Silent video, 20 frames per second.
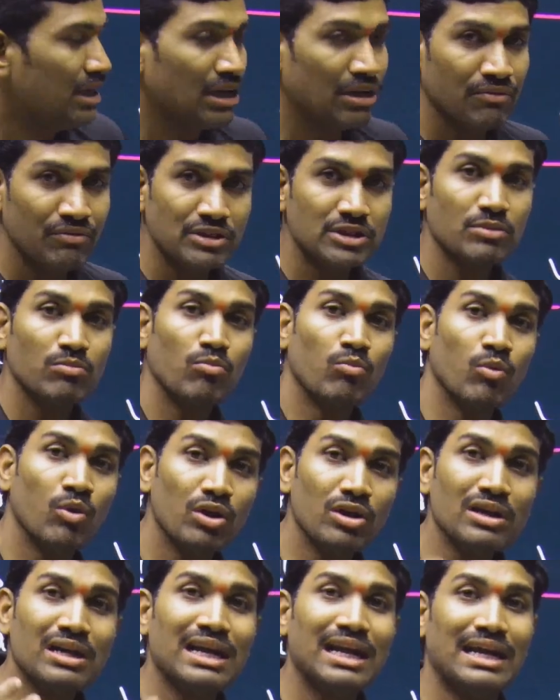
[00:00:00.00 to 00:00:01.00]
With
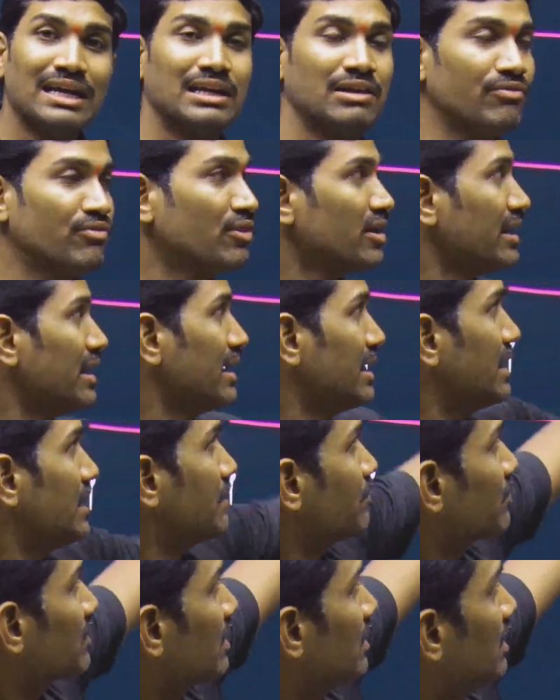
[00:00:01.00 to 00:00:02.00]
more clarity if you are writing,
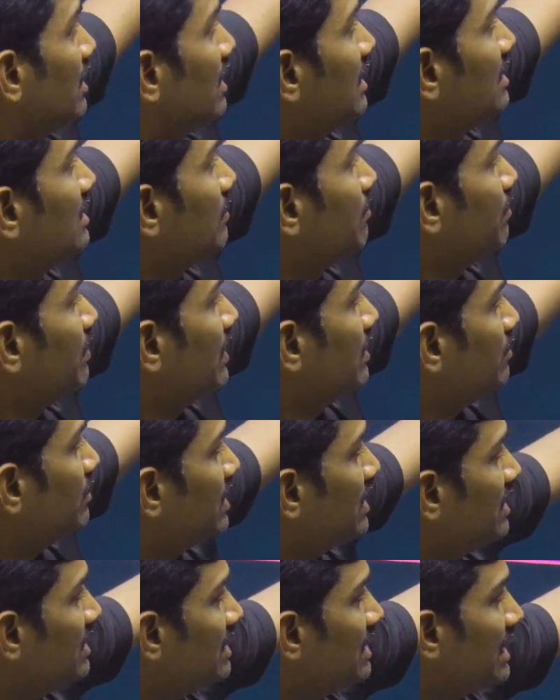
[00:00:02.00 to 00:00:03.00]
in the
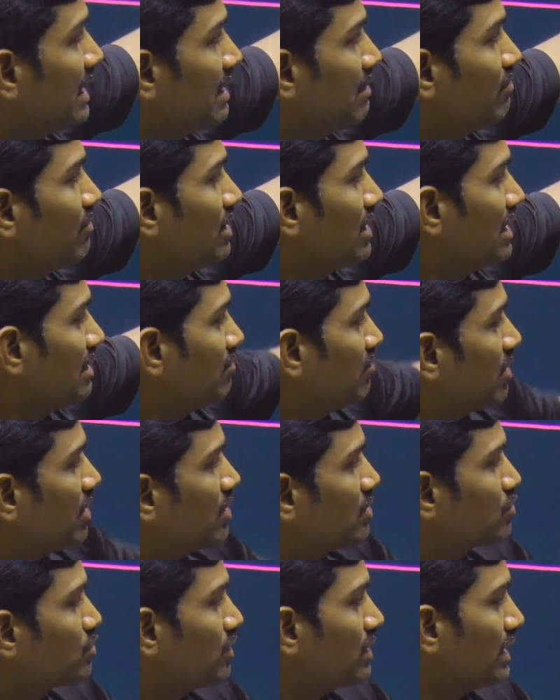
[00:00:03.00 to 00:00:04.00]
pyrimidine N1 involved,
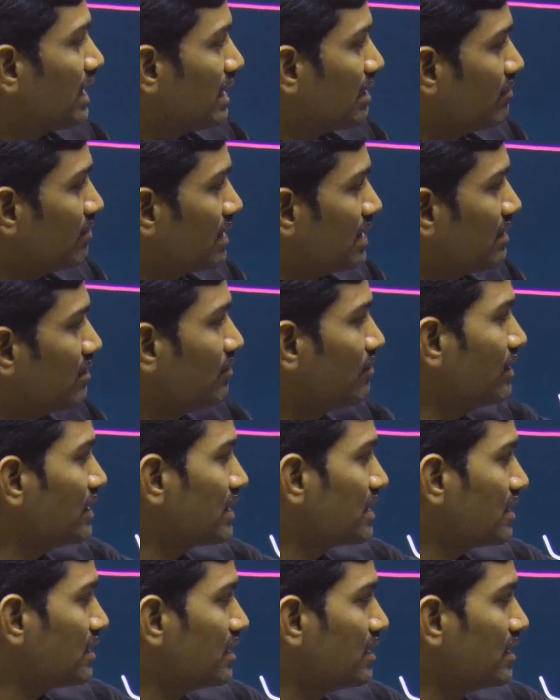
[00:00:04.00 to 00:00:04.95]
so N1 with